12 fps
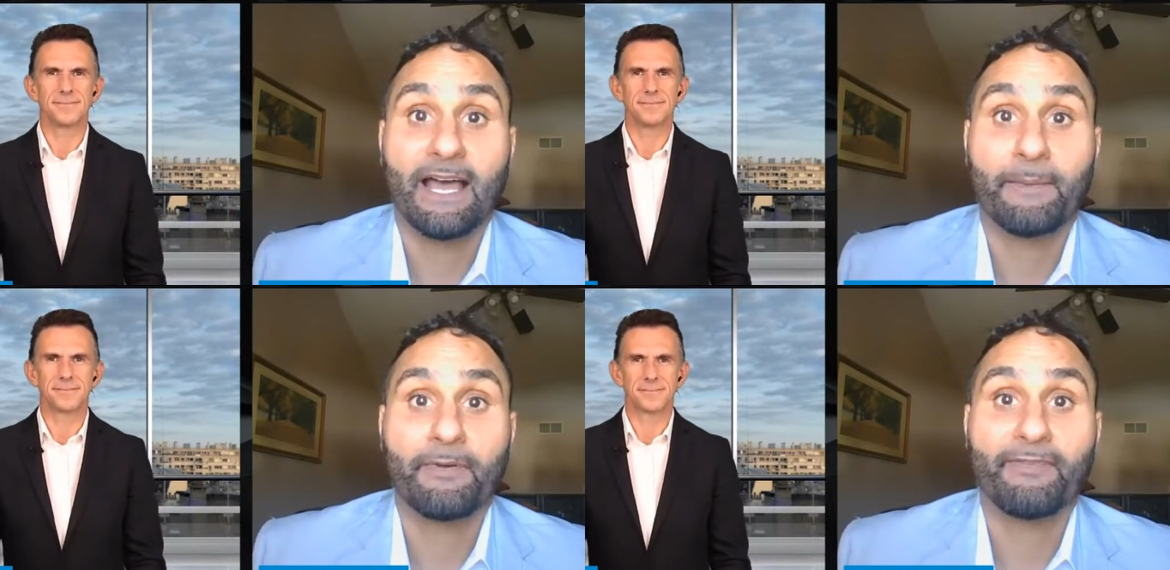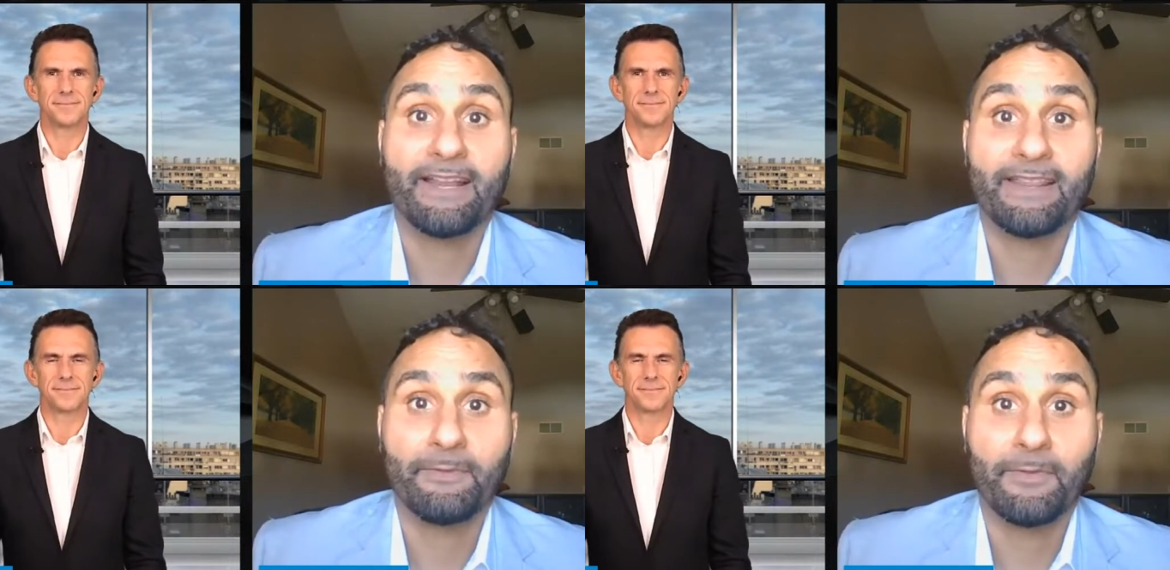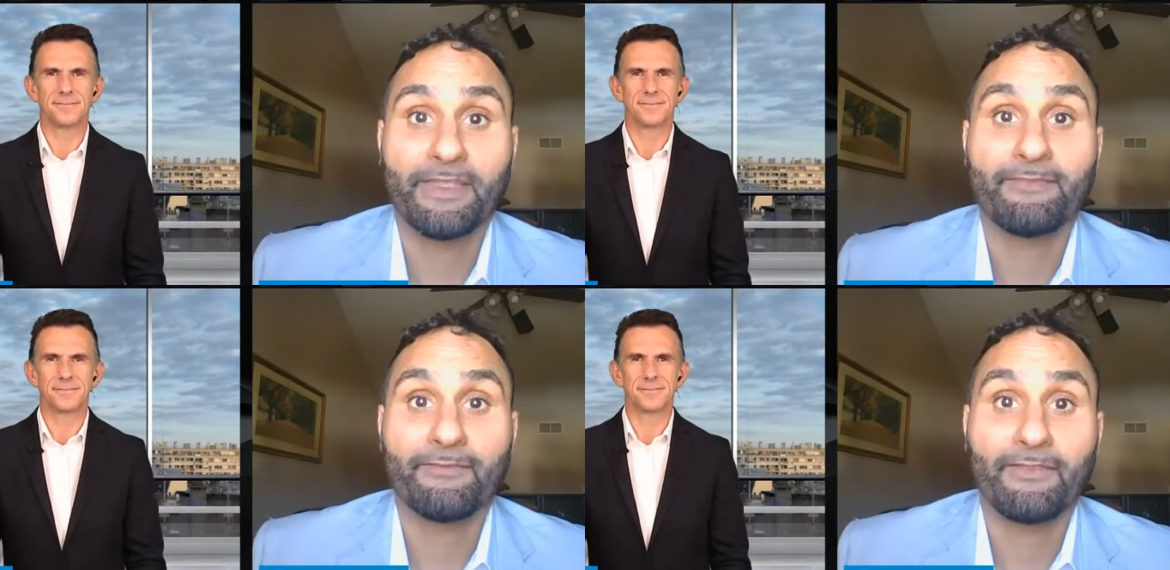Speaker 1: and providing them
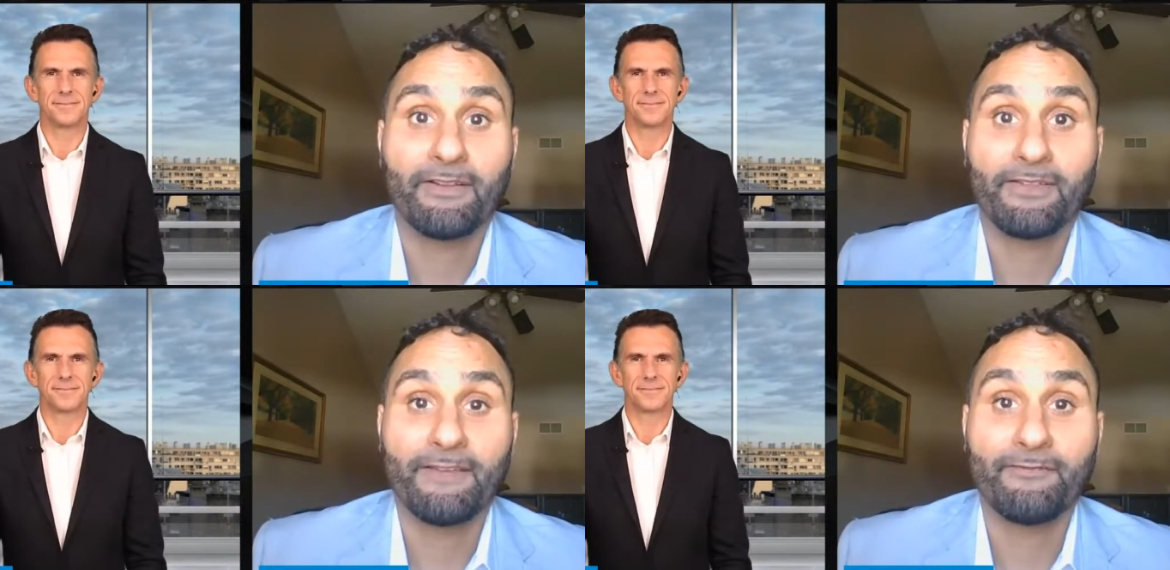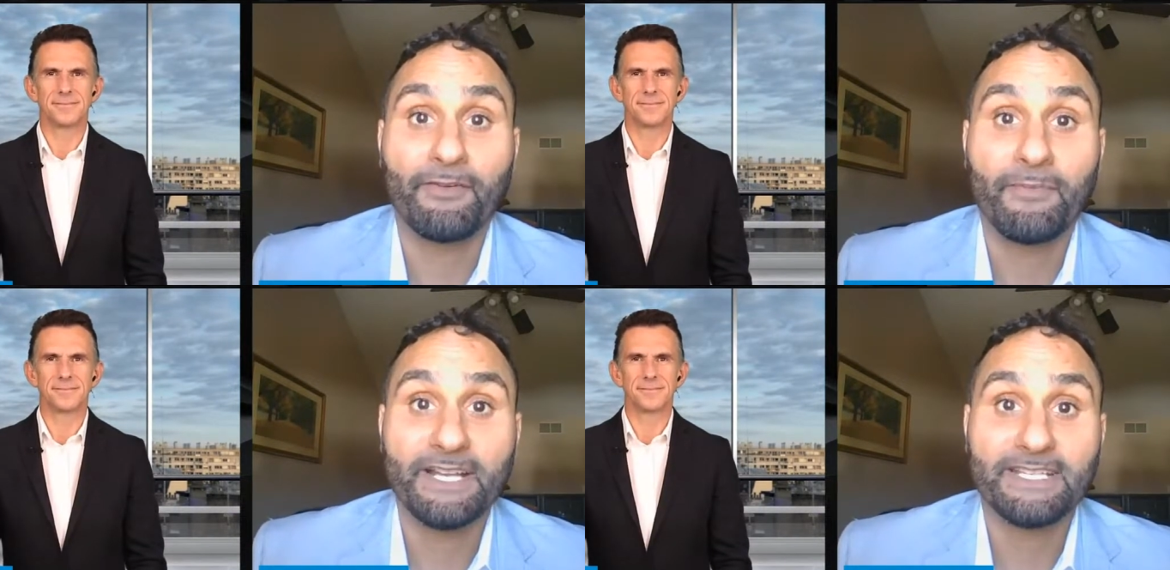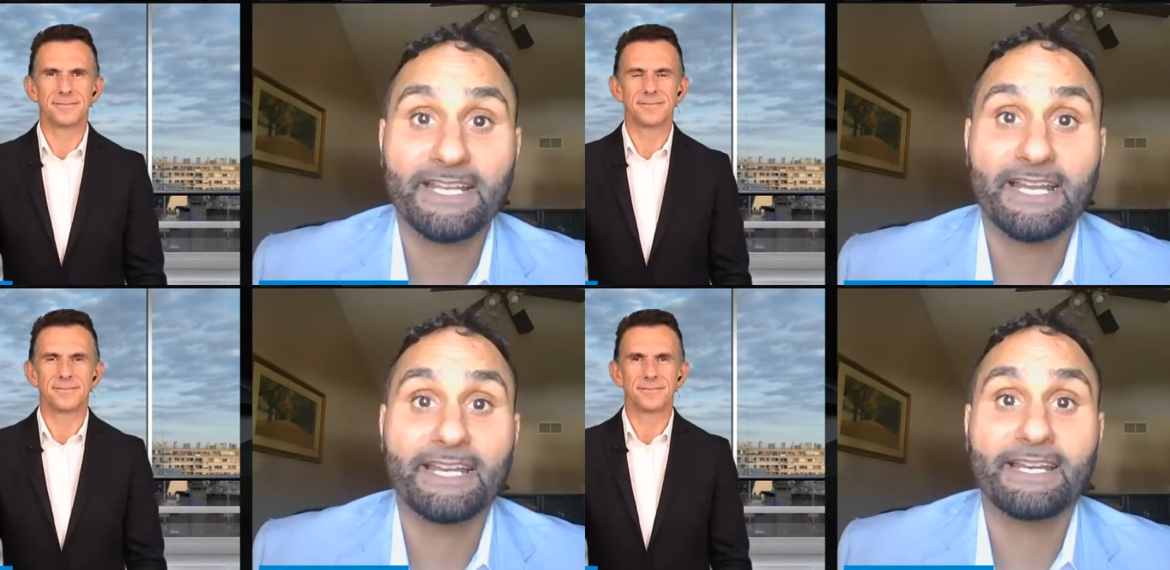with the
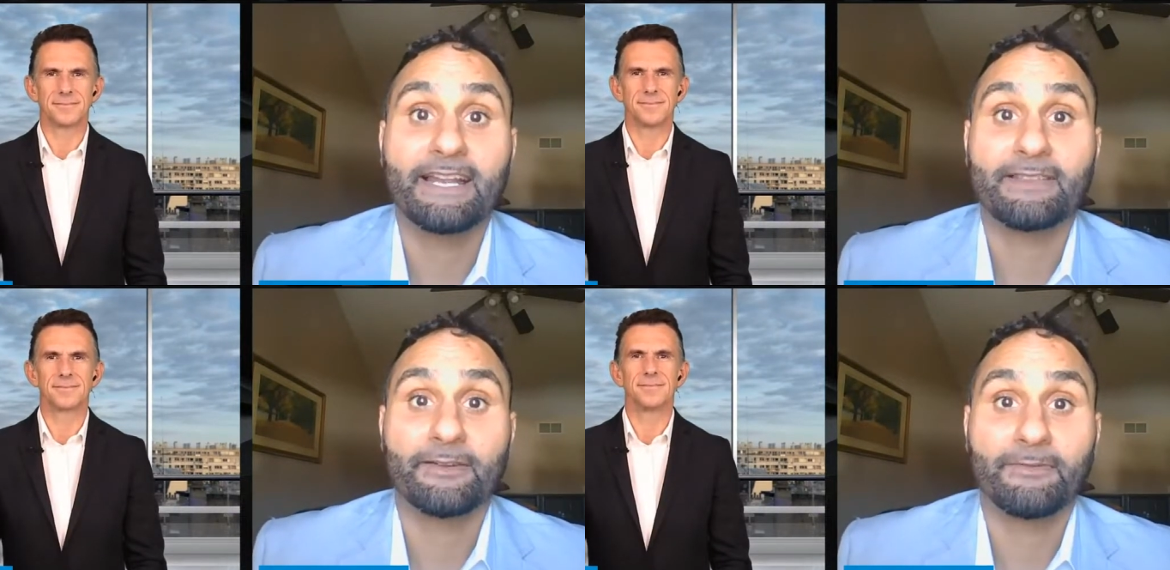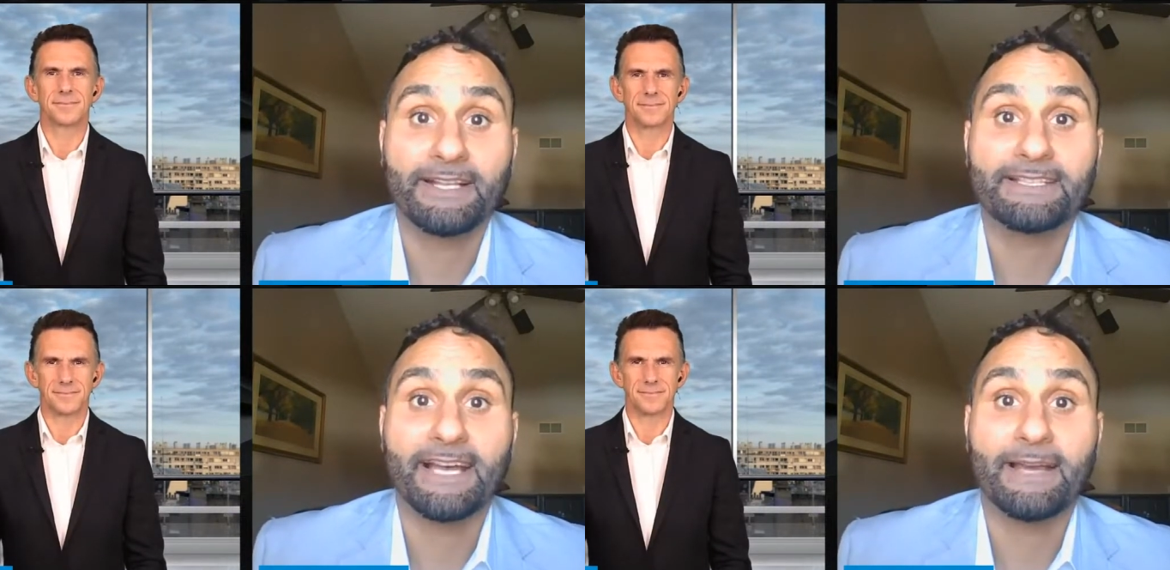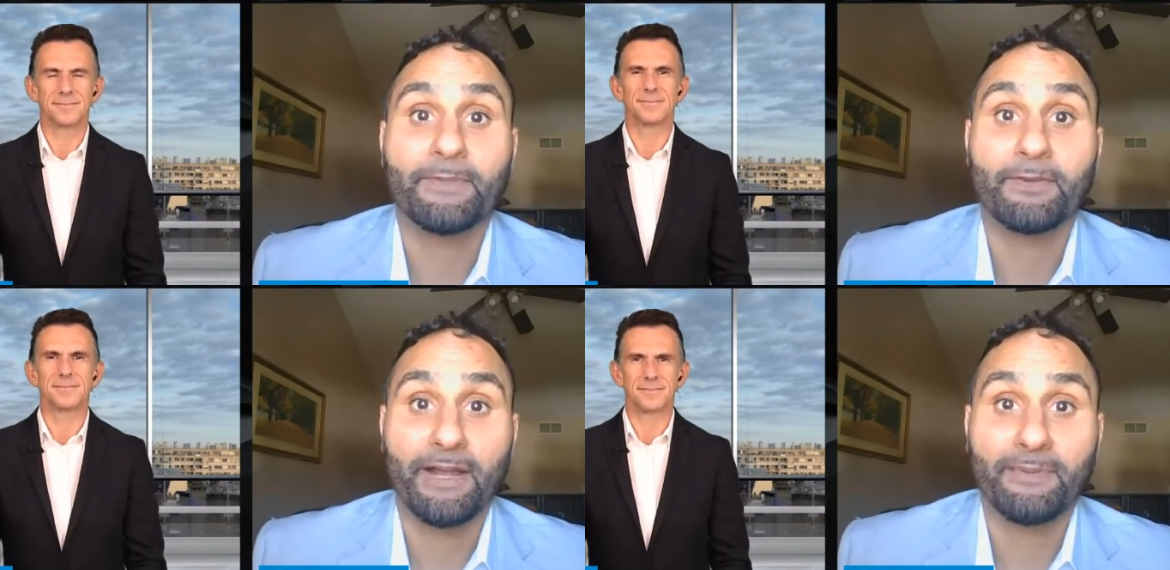information they needed at the right
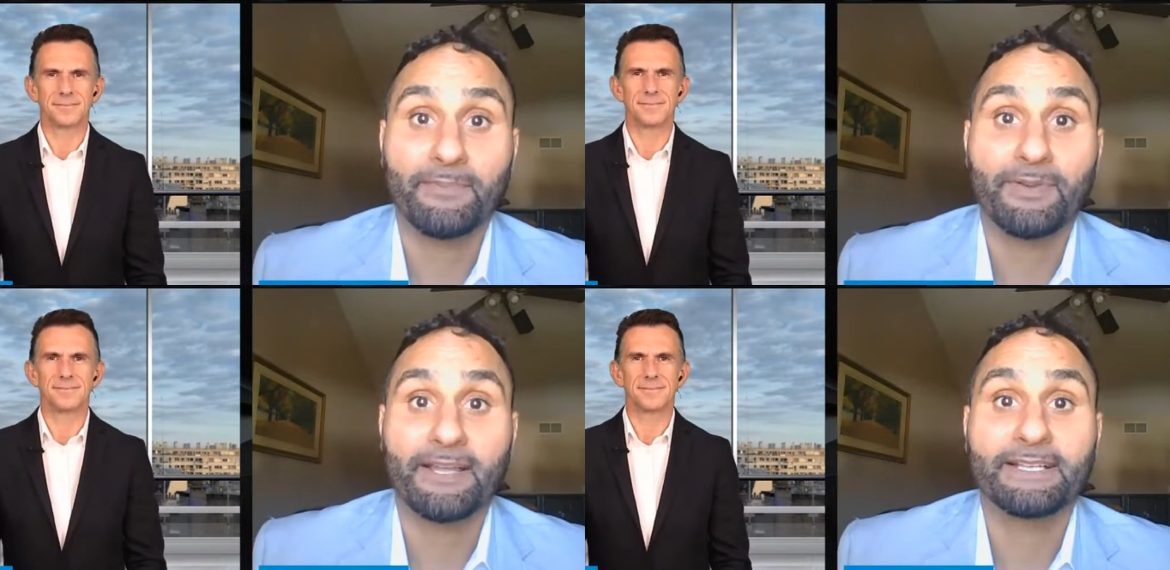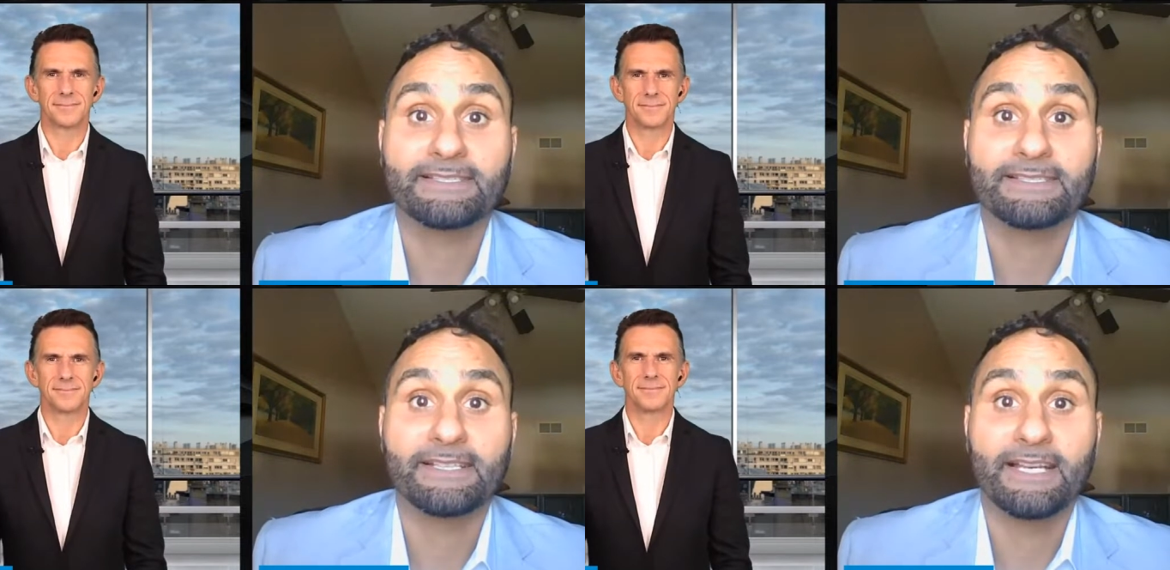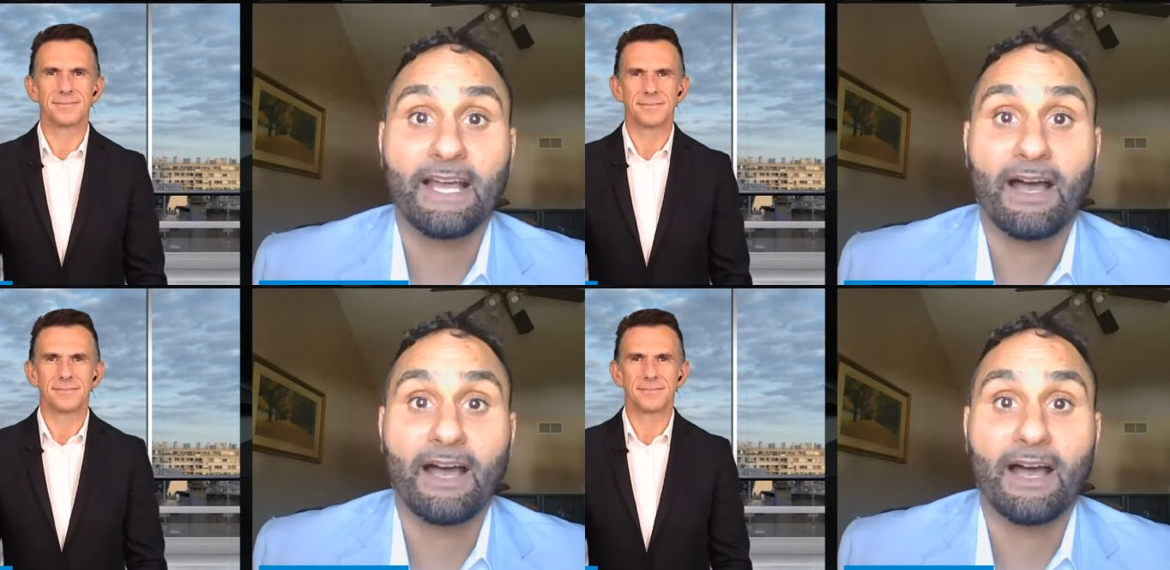time, in the right place,